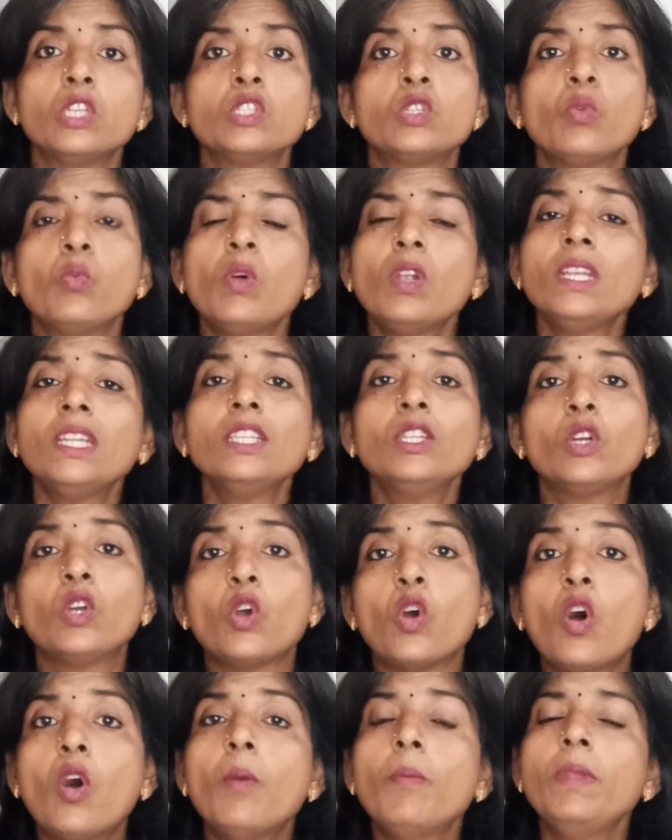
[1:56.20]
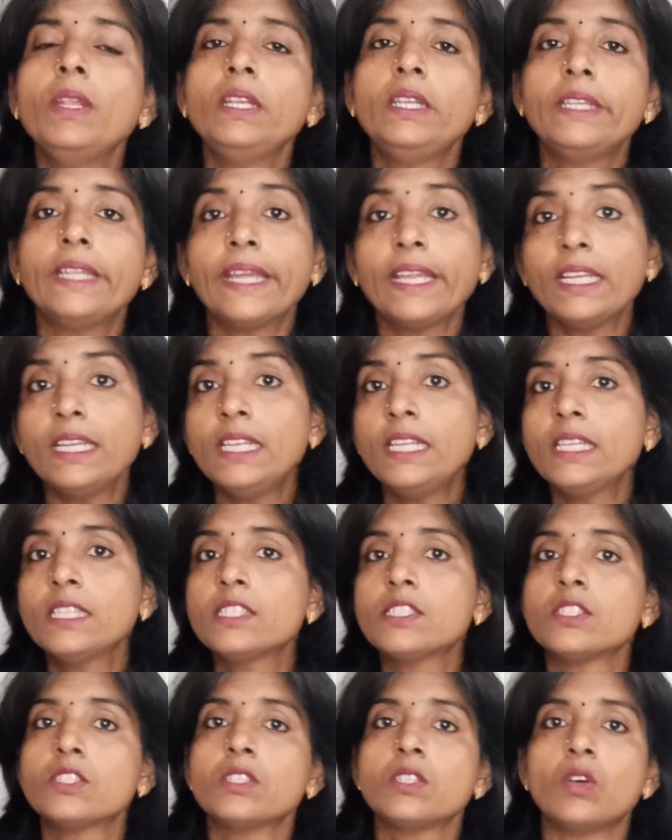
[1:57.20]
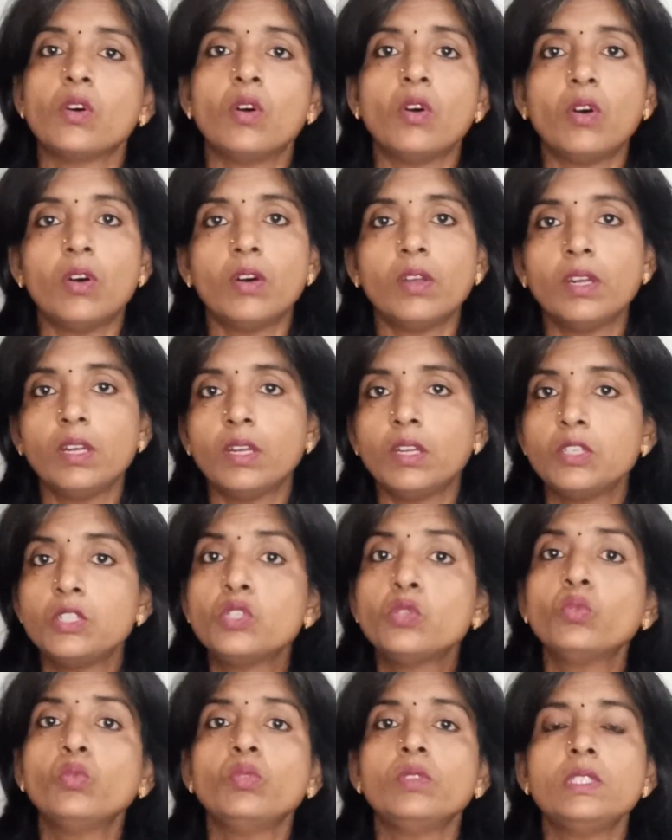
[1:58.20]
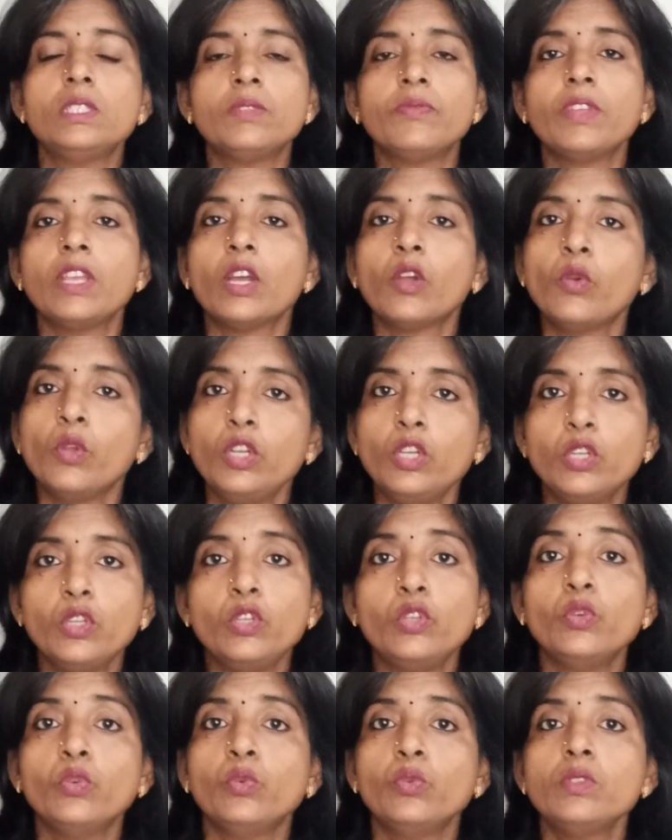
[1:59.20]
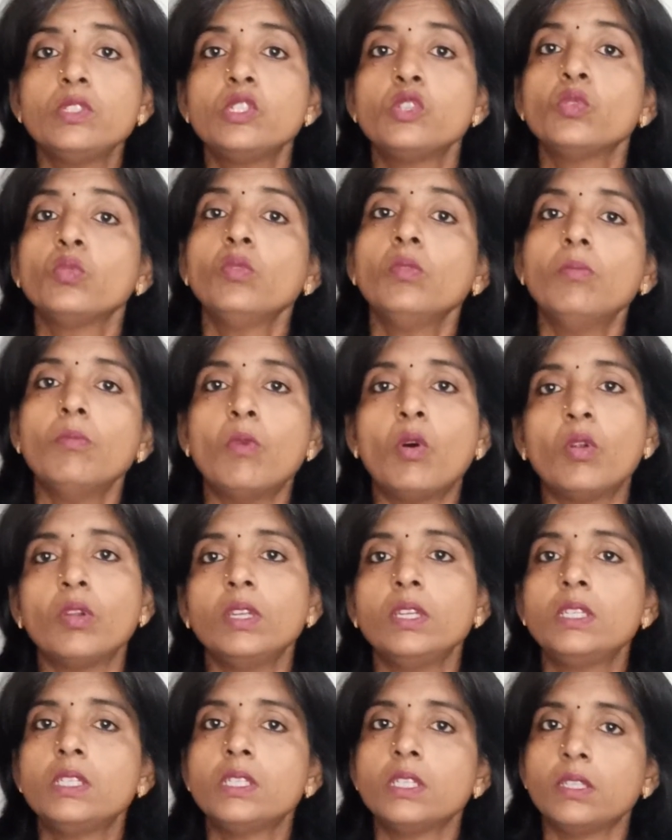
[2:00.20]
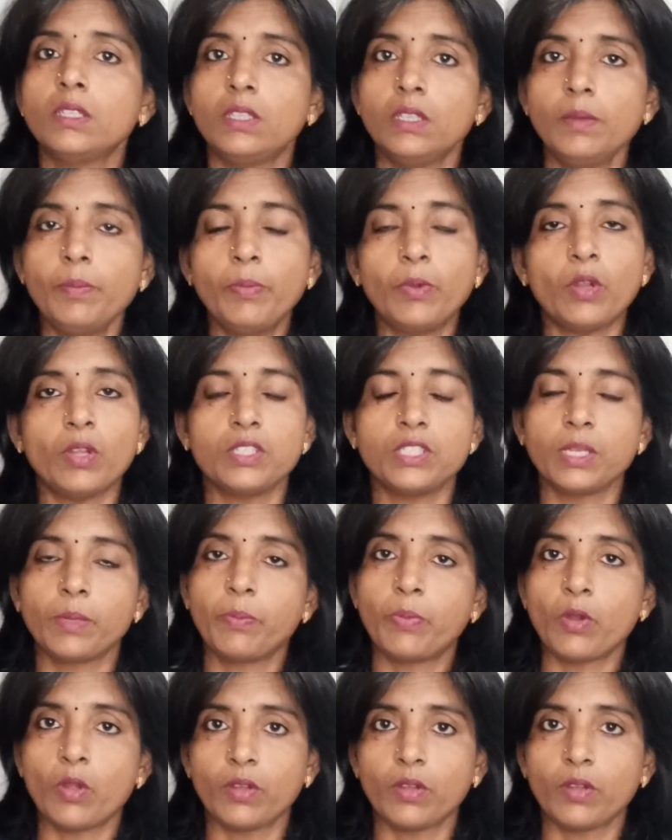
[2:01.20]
So what are the common techniques or tools we are going to use to monitor the project